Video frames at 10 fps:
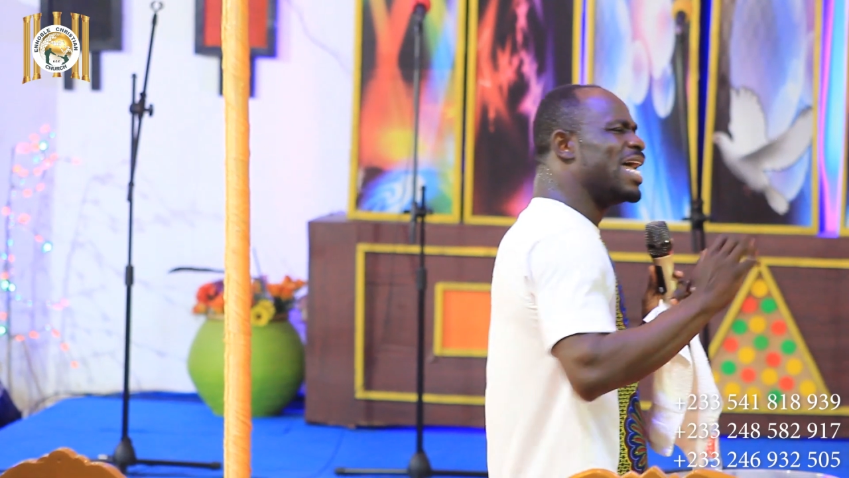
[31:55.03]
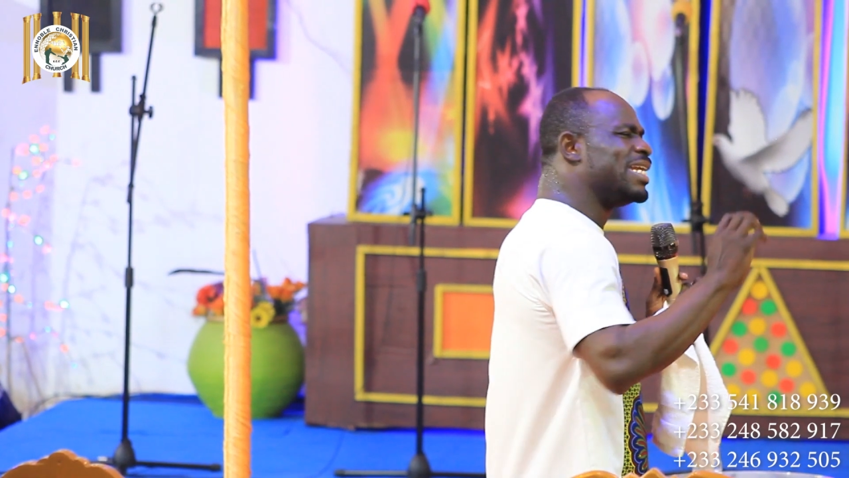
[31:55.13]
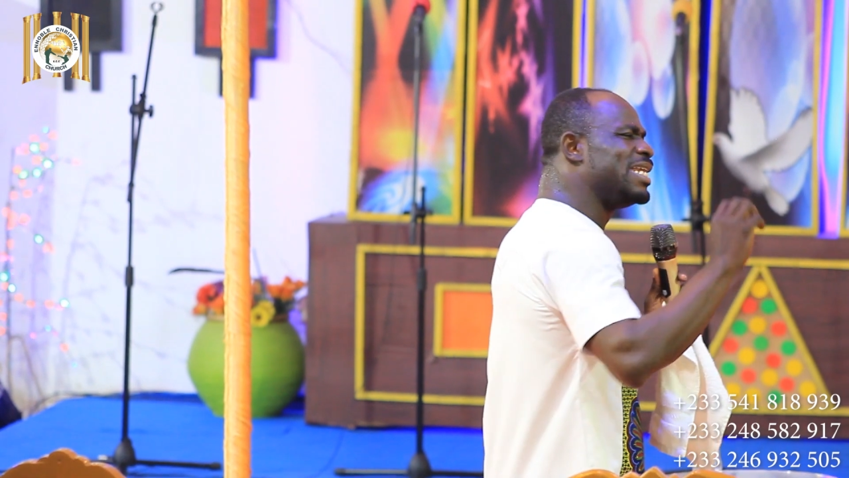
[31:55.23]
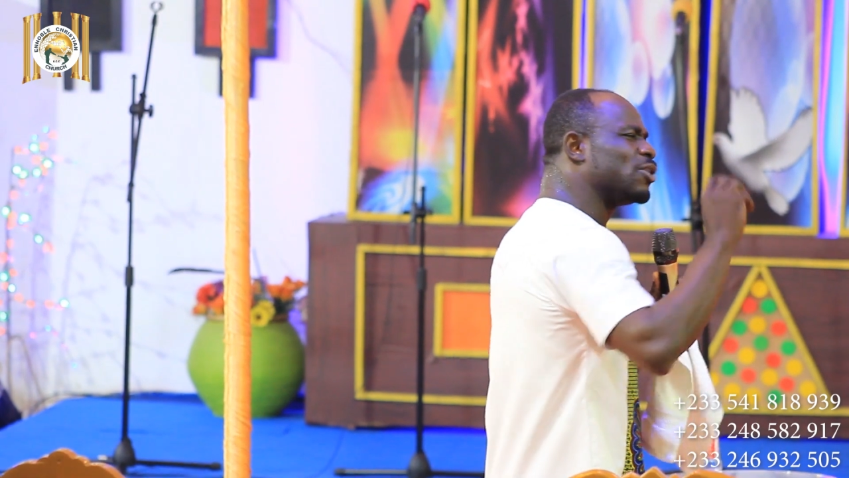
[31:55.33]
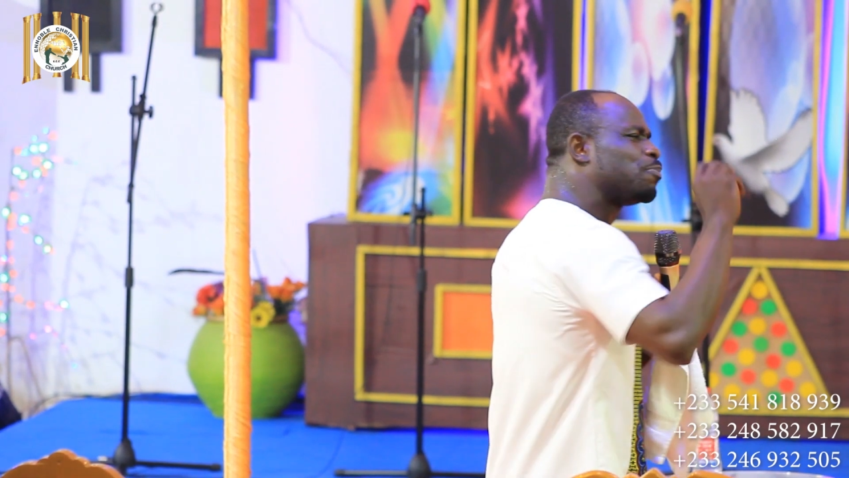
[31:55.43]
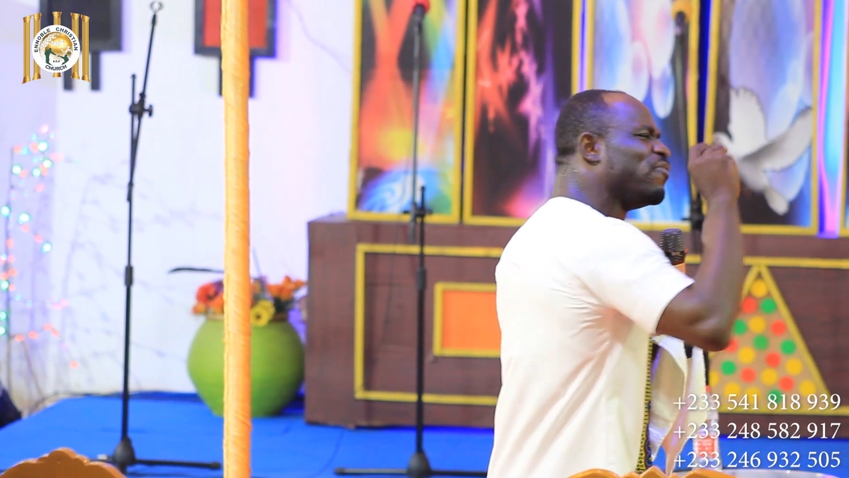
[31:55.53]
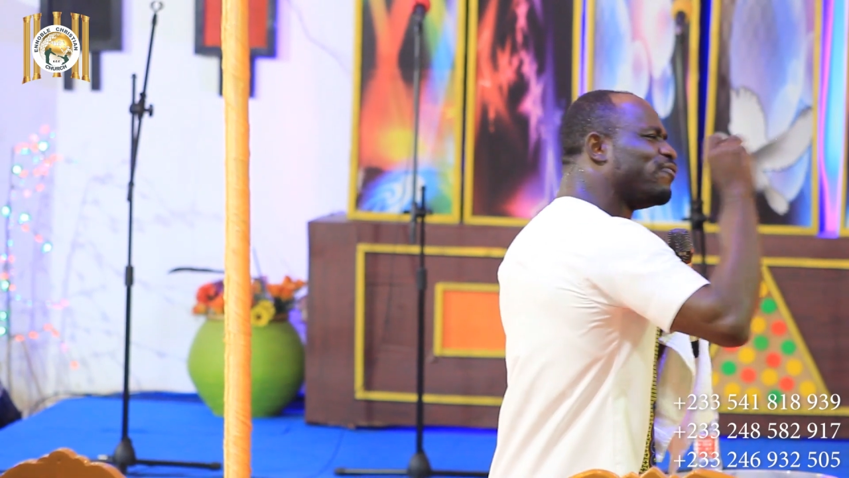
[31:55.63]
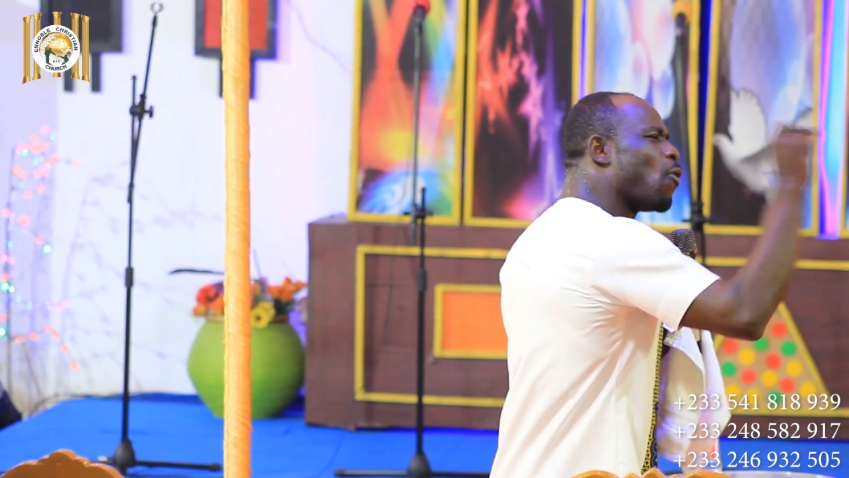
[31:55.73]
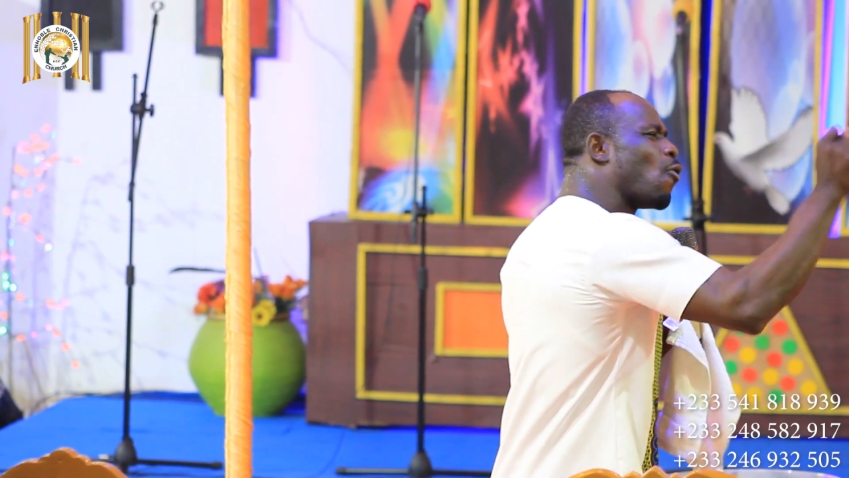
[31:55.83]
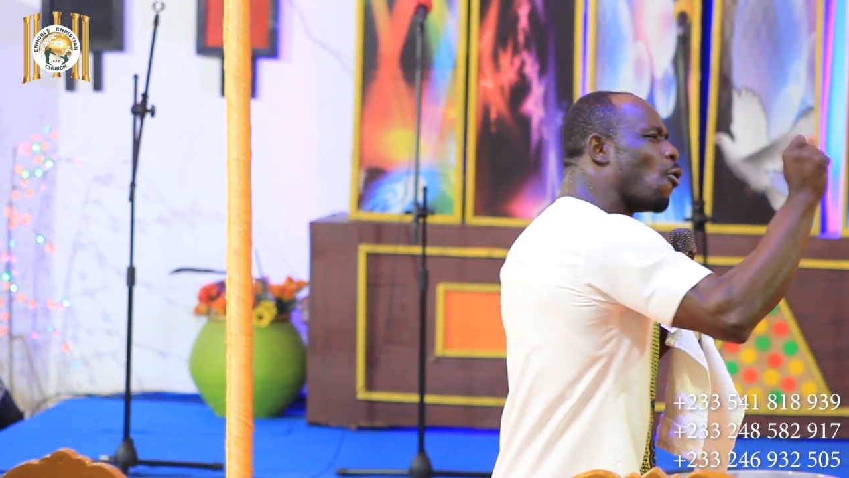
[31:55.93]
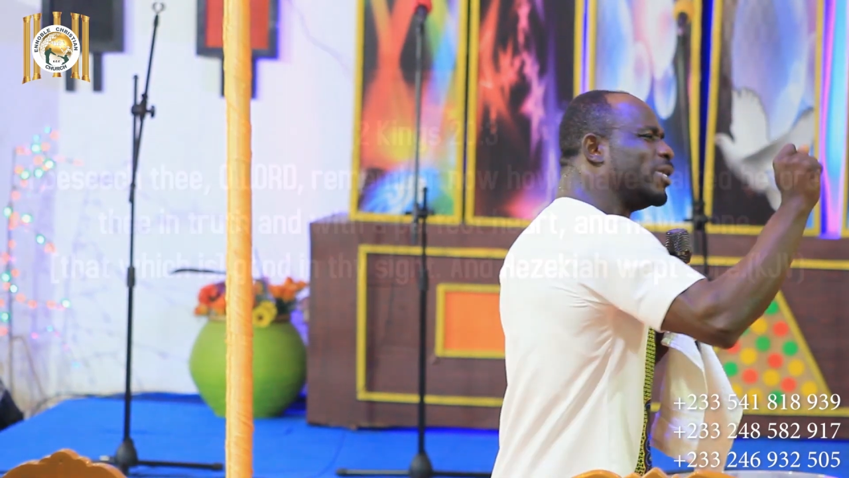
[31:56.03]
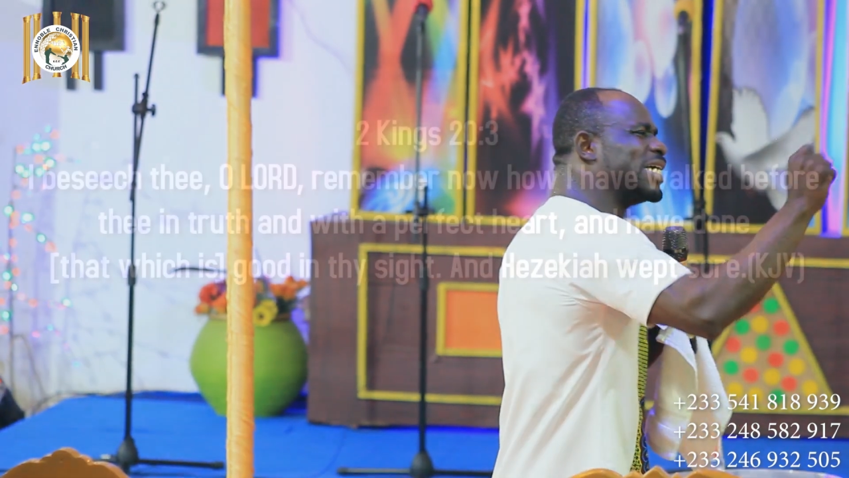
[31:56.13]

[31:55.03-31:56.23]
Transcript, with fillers: knelt before God.